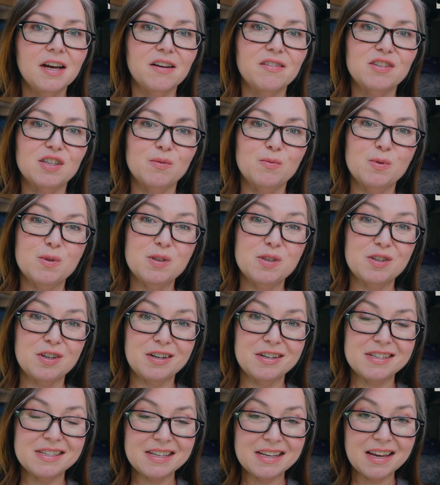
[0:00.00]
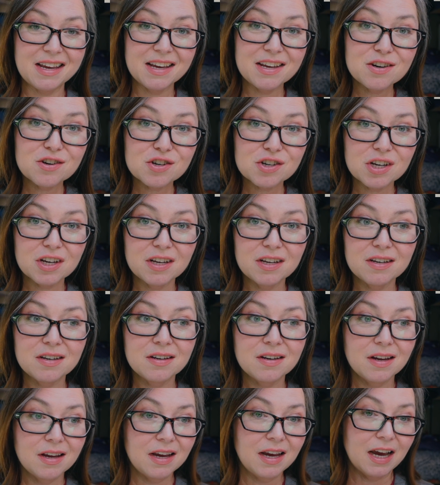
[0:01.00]
if someone starts the
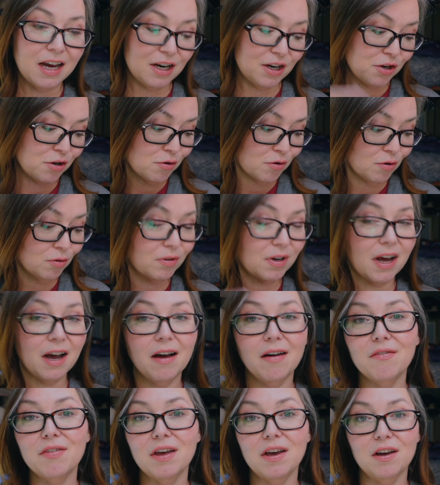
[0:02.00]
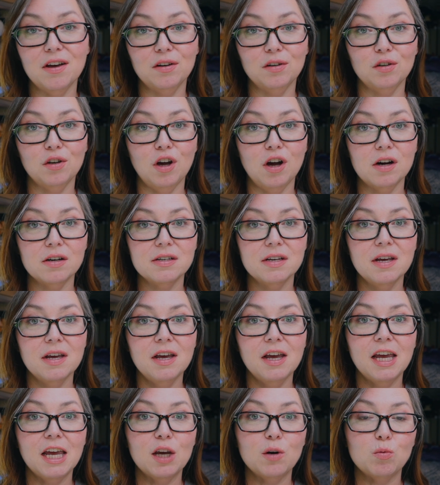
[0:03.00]
engine and you don't have that unlocked,
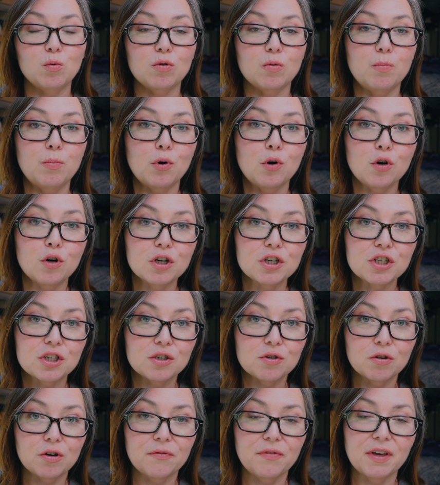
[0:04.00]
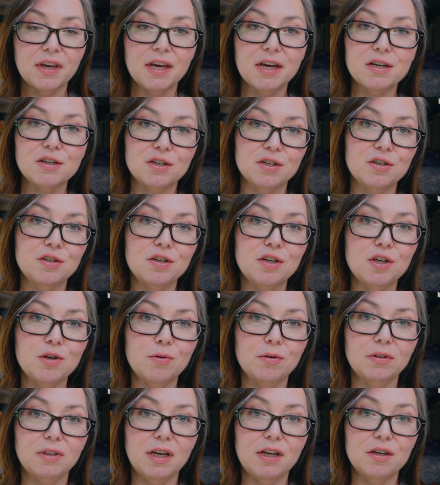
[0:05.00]
it will push notification to
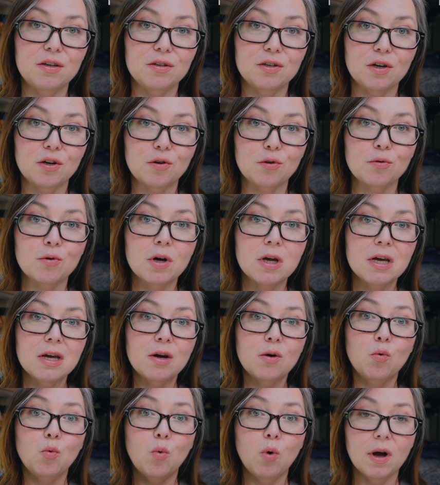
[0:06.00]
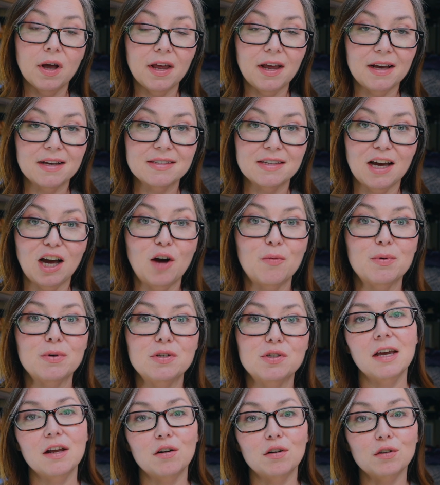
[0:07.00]
you and let you know what has
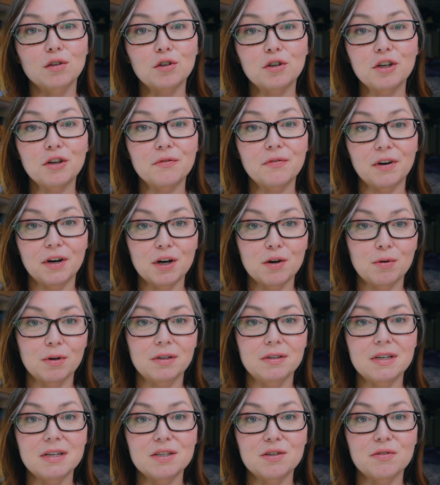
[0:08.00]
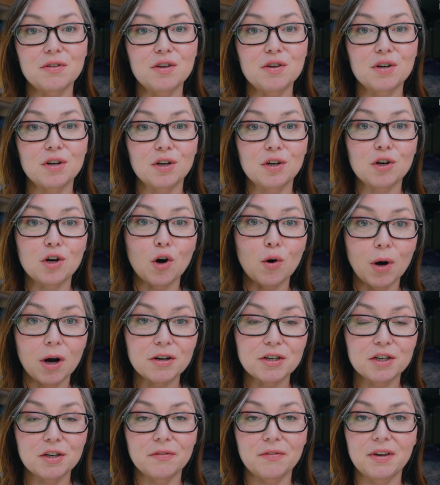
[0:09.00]
happened. It'll alert you very quickly so that you can go
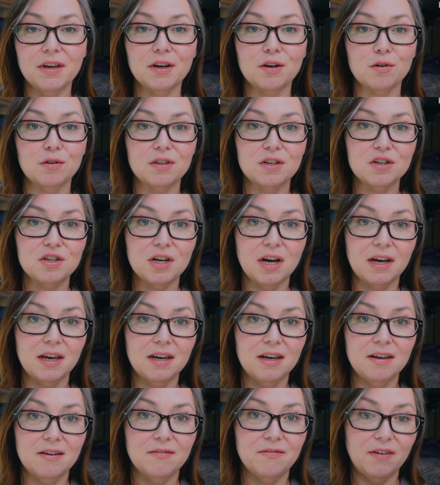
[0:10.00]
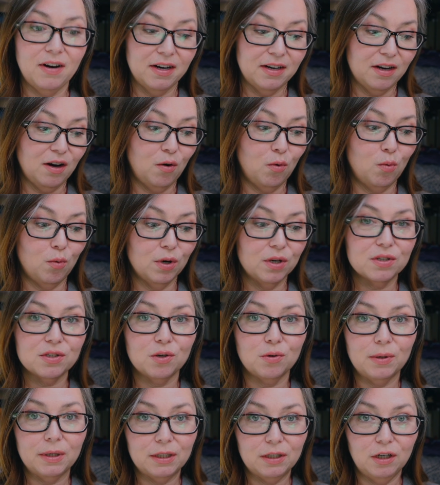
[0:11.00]
out to your vehicle and check it and find out what is
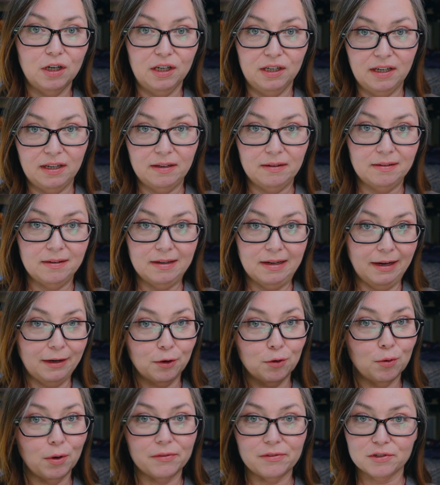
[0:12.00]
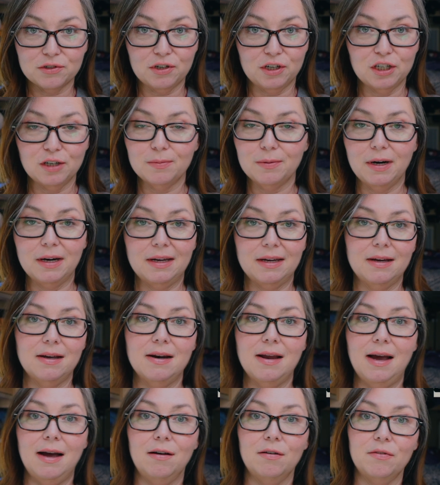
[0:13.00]
going on and get whoever's trying to break
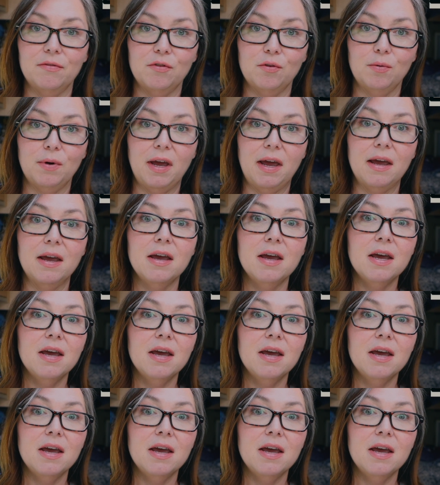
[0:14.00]
in out of the way.